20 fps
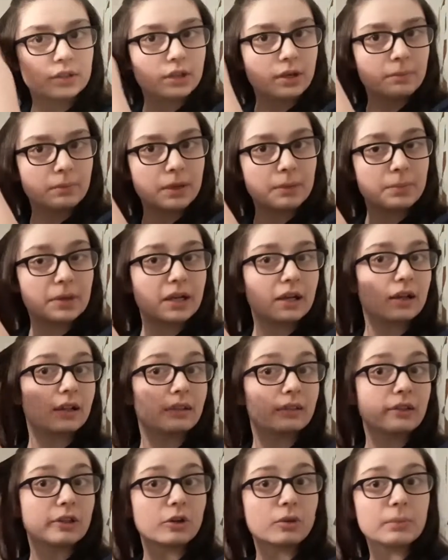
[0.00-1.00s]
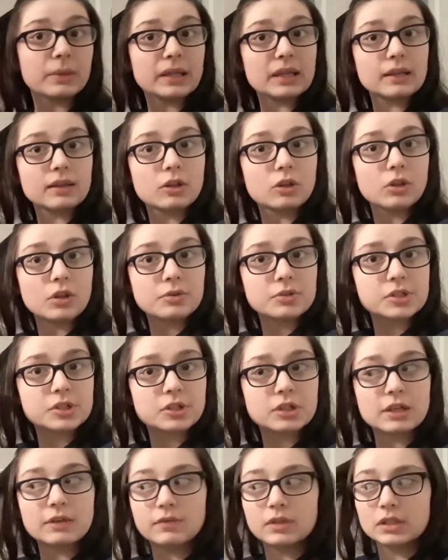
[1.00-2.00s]
I'm going to put it a little bit
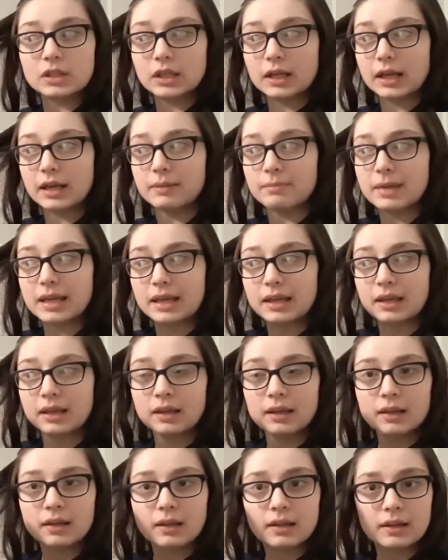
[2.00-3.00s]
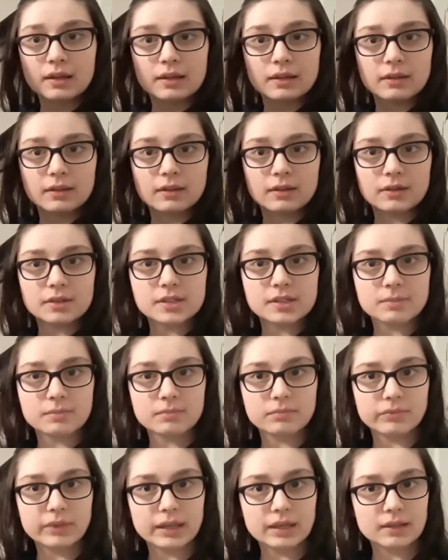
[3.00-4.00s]
closer even to kind of make
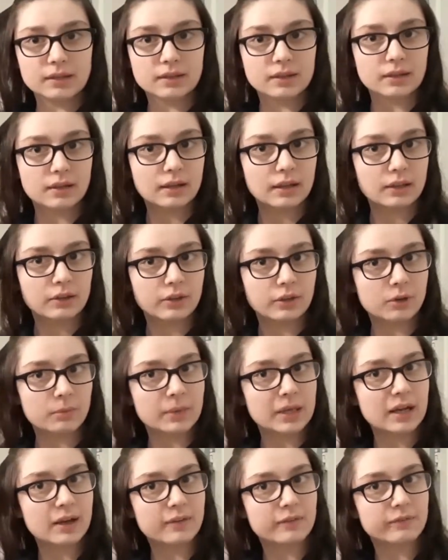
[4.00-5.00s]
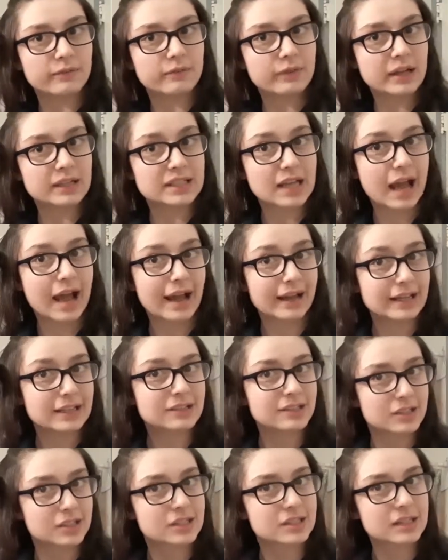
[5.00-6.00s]
some, like, a little bit of a
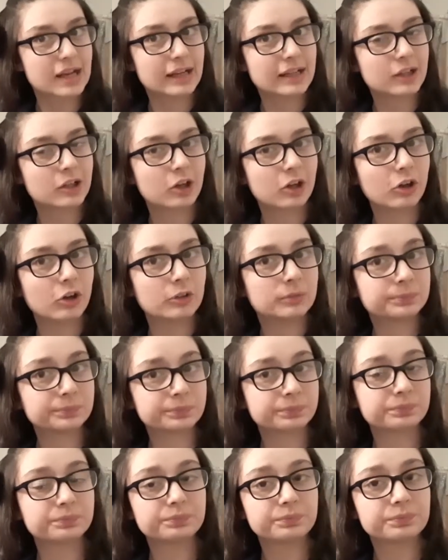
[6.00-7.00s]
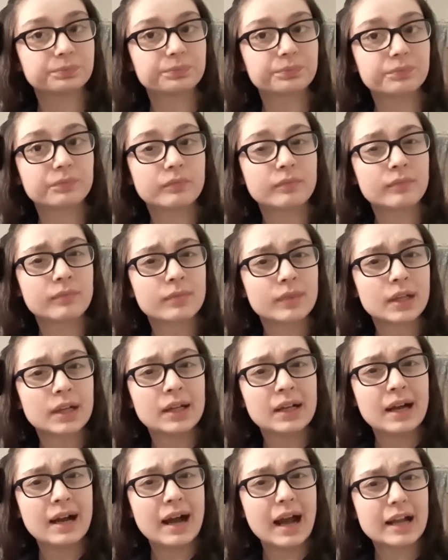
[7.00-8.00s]
tight curl.
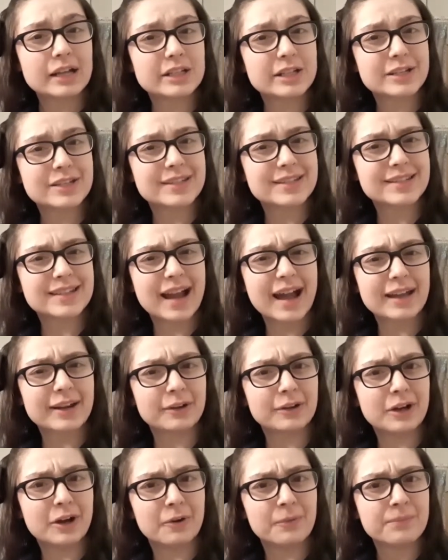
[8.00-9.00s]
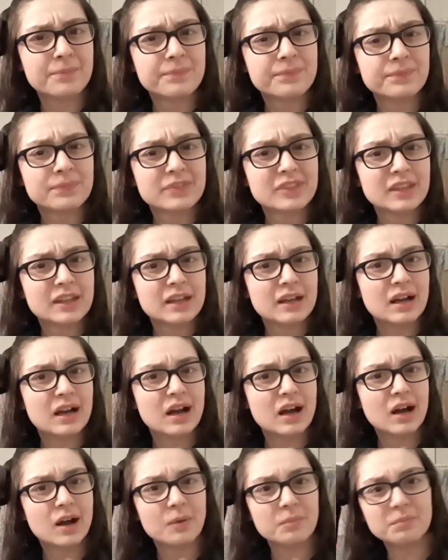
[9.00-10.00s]
I don't know.
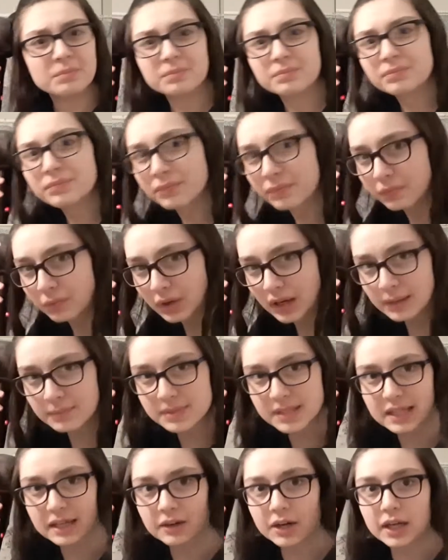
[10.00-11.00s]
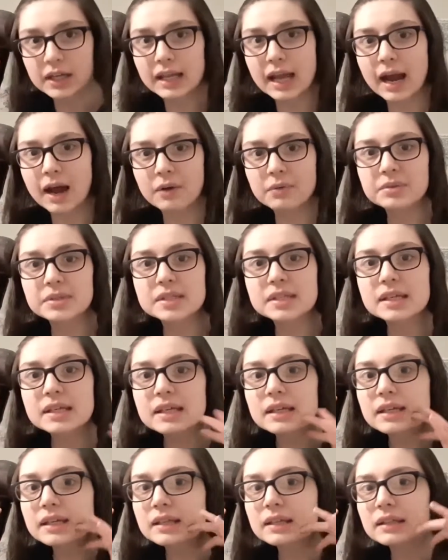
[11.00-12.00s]
What I'm seeing right now is,
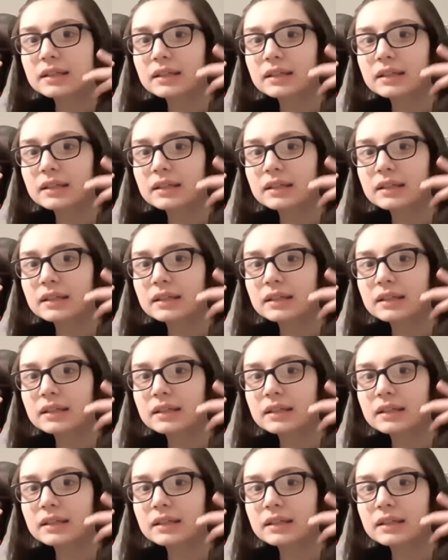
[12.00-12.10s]
like,